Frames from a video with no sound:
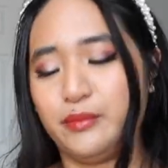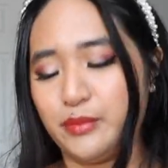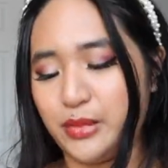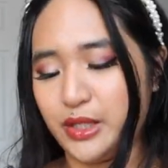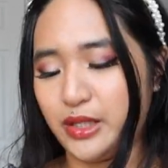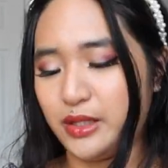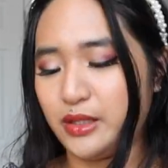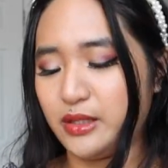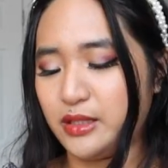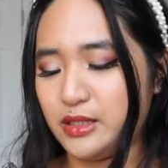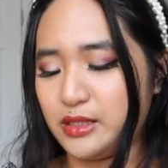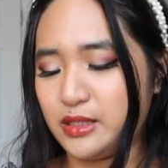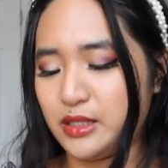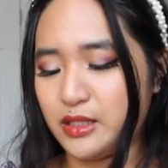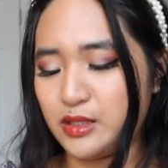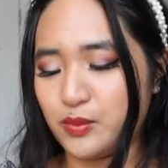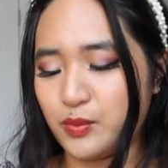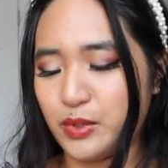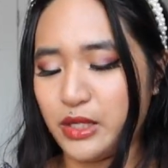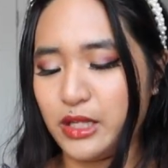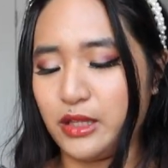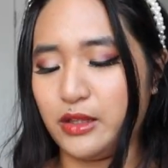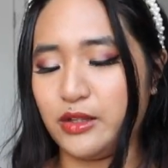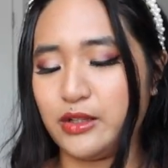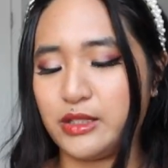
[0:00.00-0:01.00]
but this is
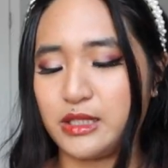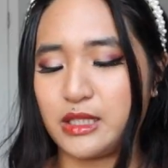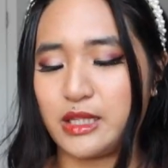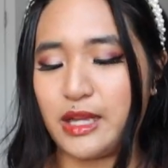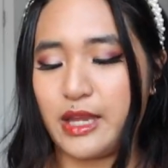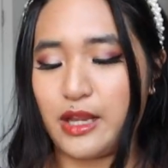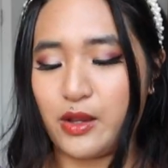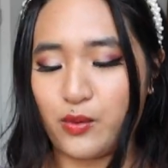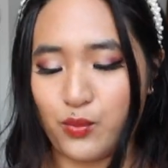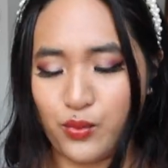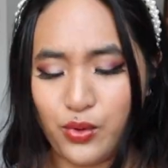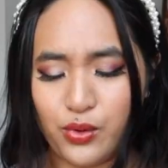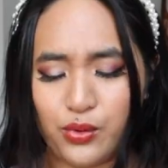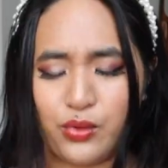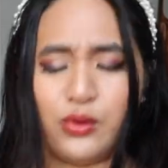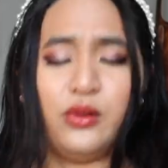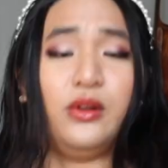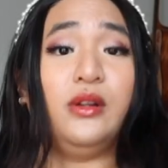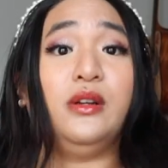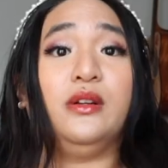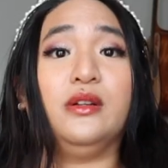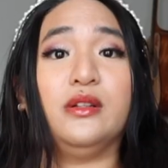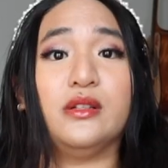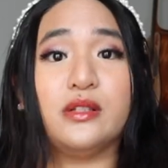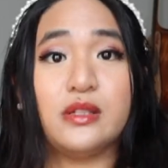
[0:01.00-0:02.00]
what it looks like. Ooh,
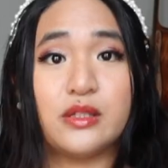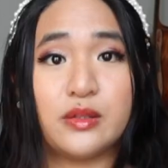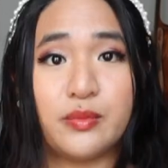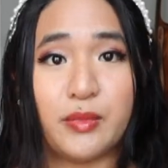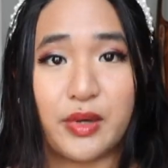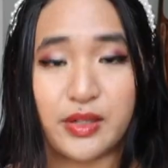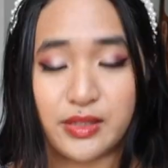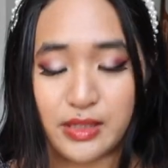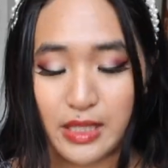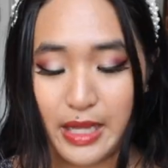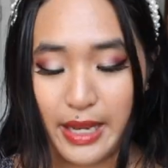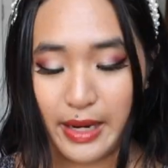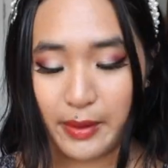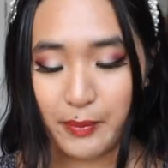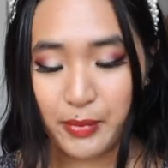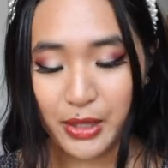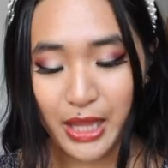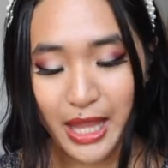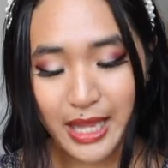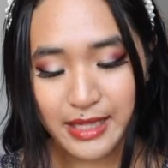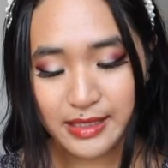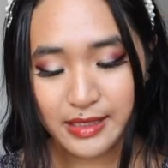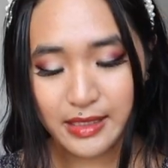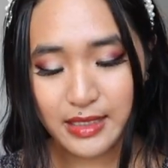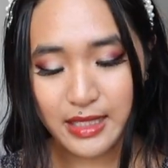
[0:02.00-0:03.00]
smells like
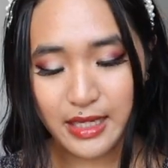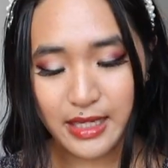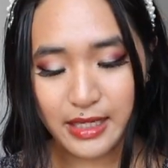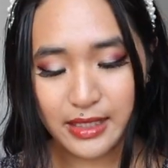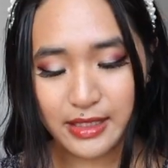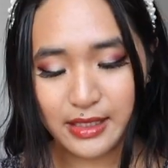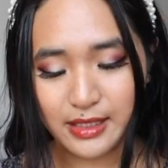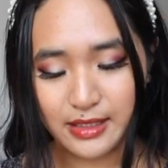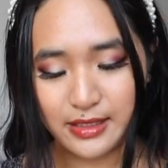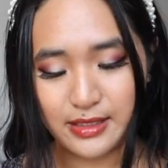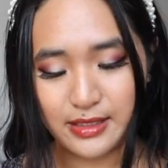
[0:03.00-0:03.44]
plastic.